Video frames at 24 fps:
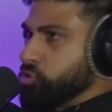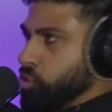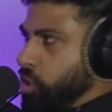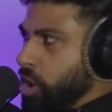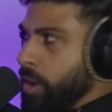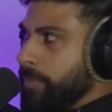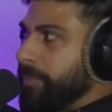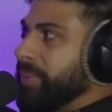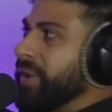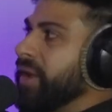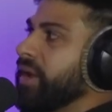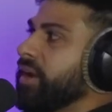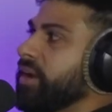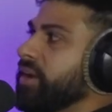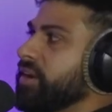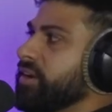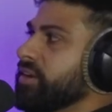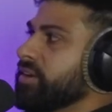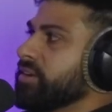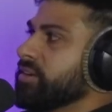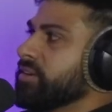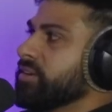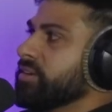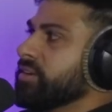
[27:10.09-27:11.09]

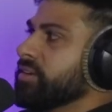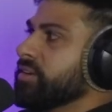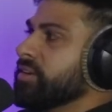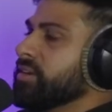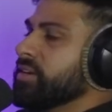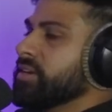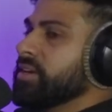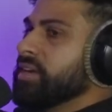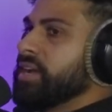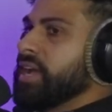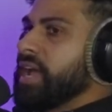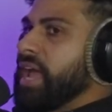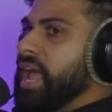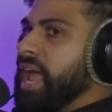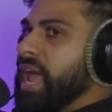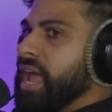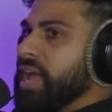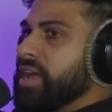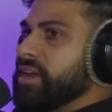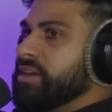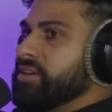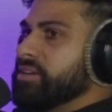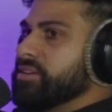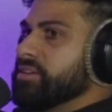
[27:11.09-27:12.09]
topic.
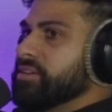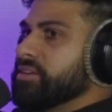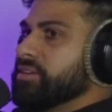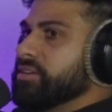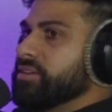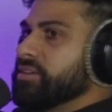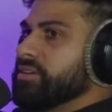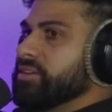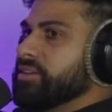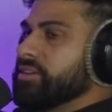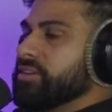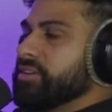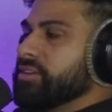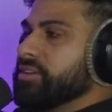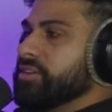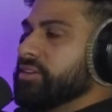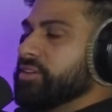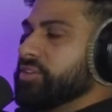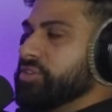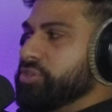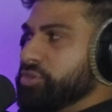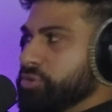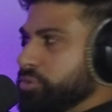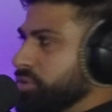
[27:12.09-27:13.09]
And
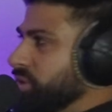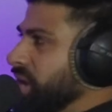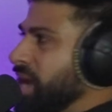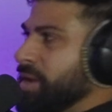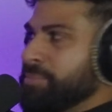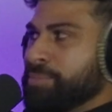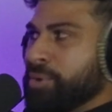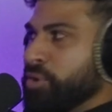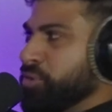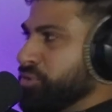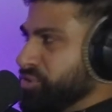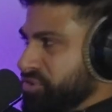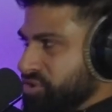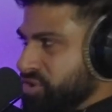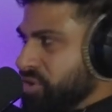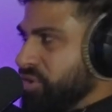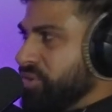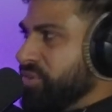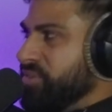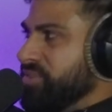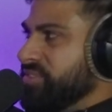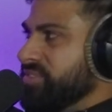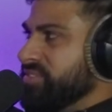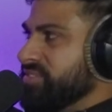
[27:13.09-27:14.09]
you and I both
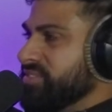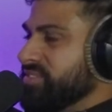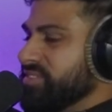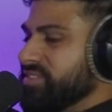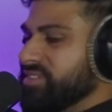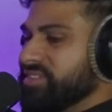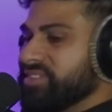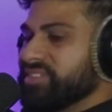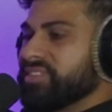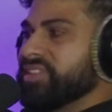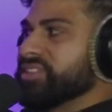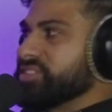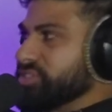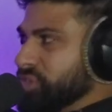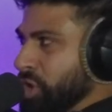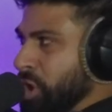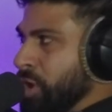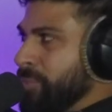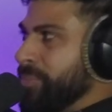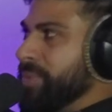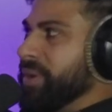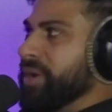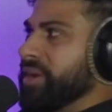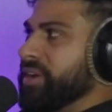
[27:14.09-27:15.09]
know this
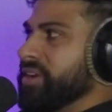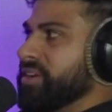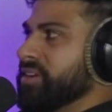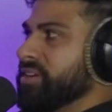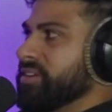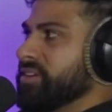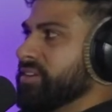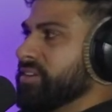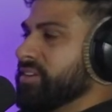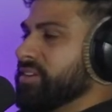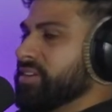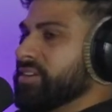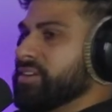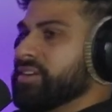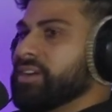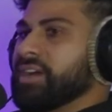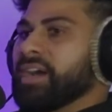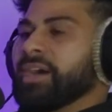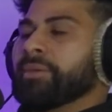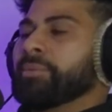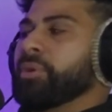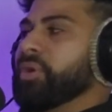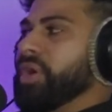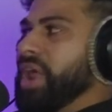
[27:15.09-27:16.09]
topic
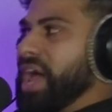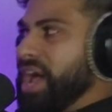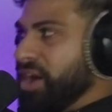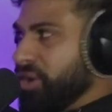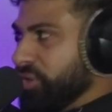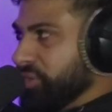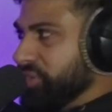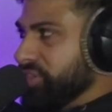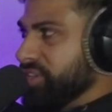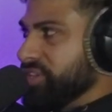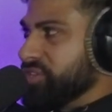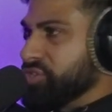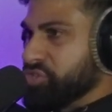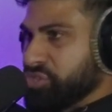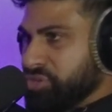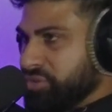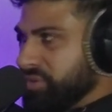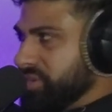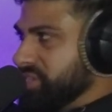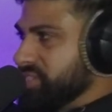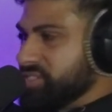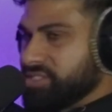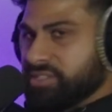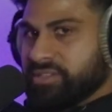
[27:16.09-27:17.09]
about health
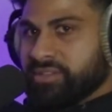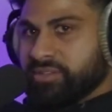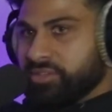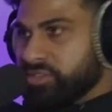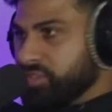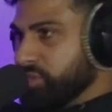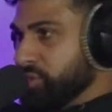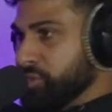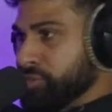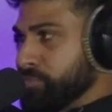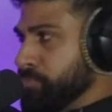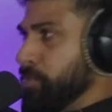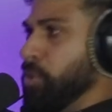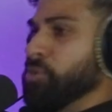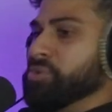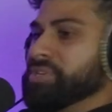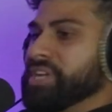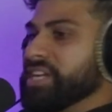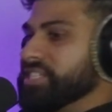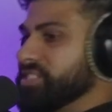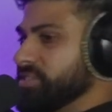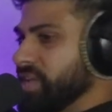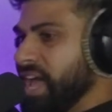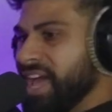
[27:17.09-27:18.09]
insurance. There's
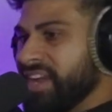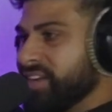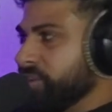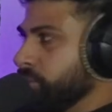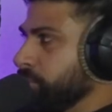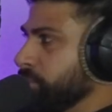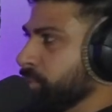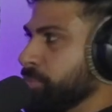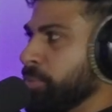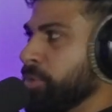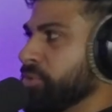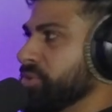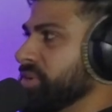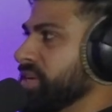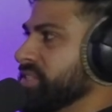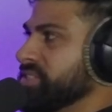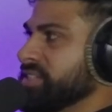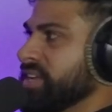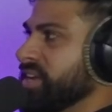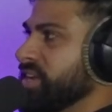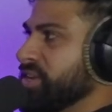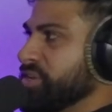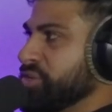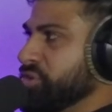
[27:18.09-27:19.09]
protests. I didn't know about the
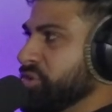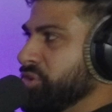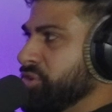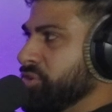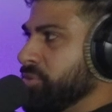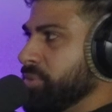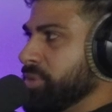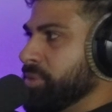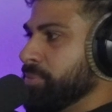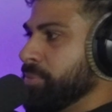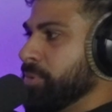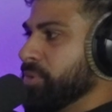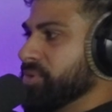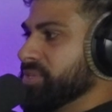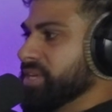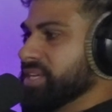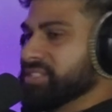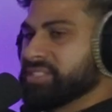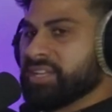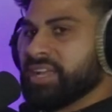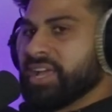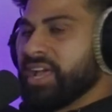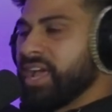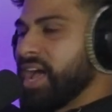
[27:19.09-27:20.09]
protests. You don't know about the
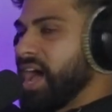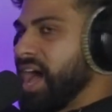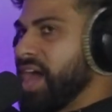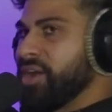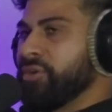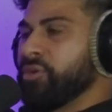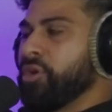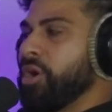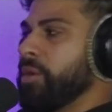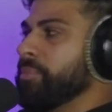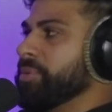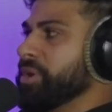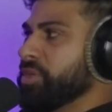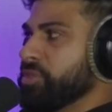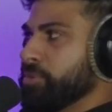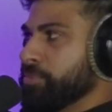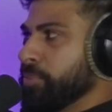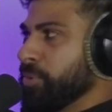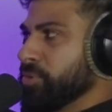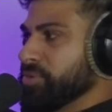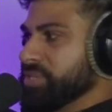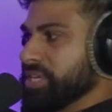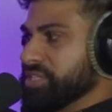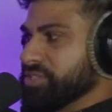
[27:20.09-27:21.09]
protests. I don't know how many other
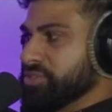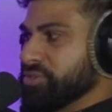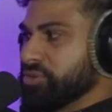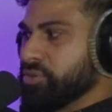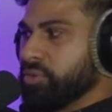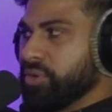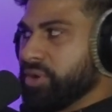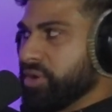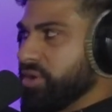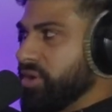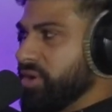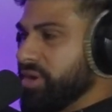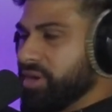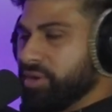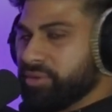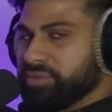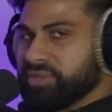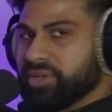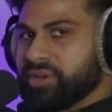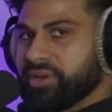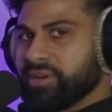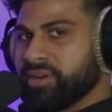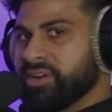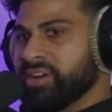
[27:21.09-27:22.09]
protests are going on out
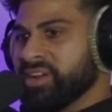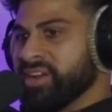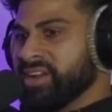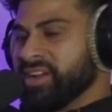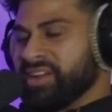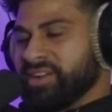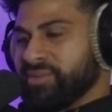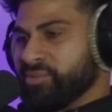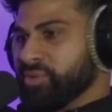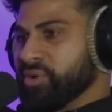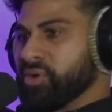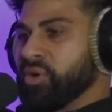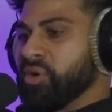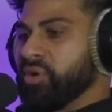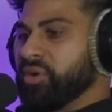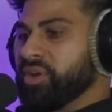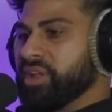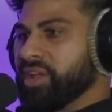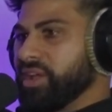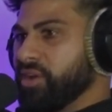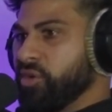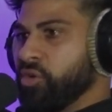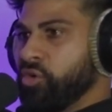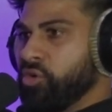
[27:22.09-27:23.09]
there
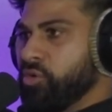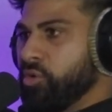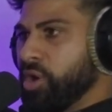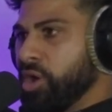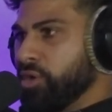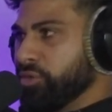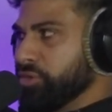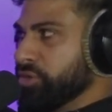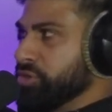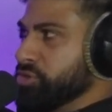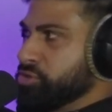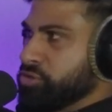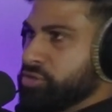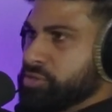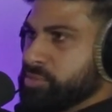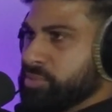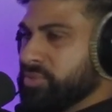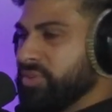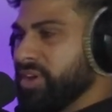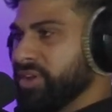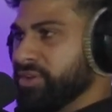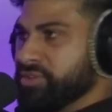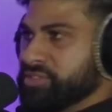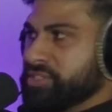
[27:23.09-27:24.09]
regarding, health insurance
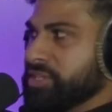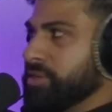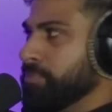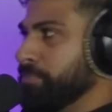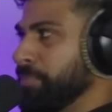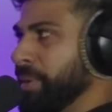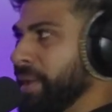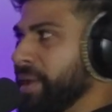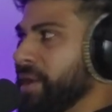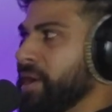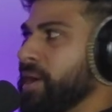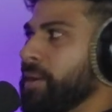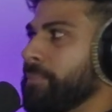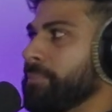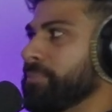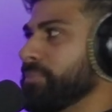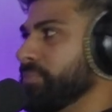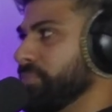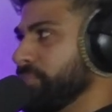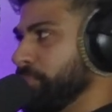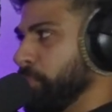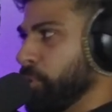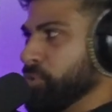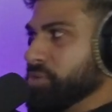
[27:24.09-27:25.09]
providers didn't pay
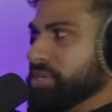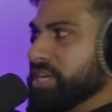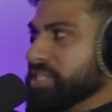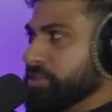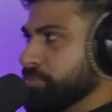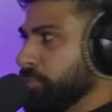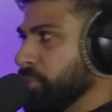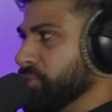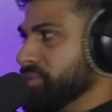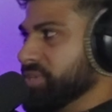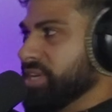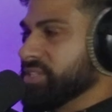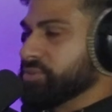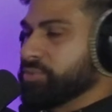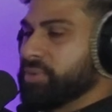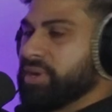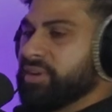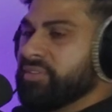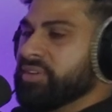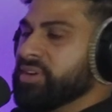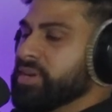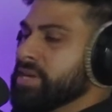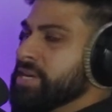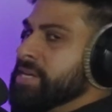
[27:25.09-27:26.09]
up, protest,
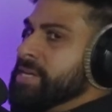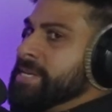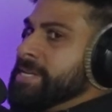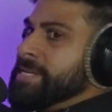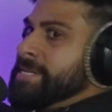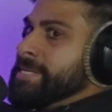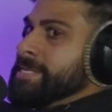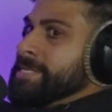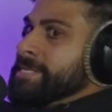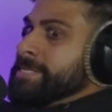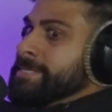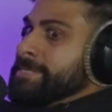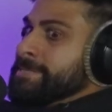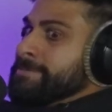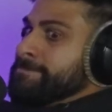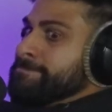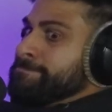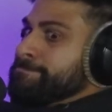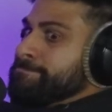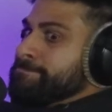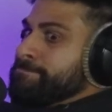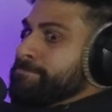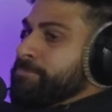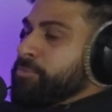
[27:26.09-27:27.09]
whatever.
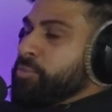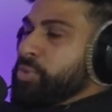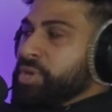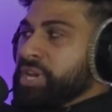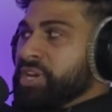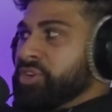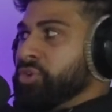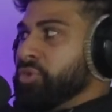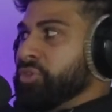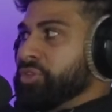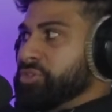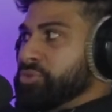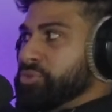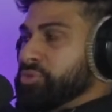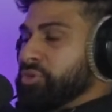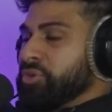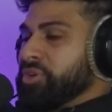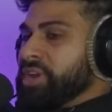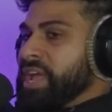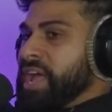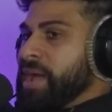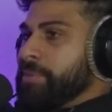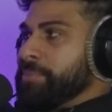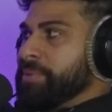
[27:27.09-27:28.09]
We didn't know this was
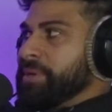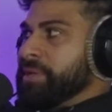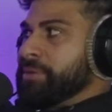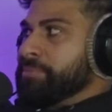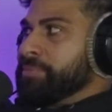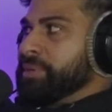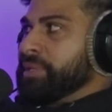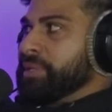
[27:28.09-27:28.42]
already happening,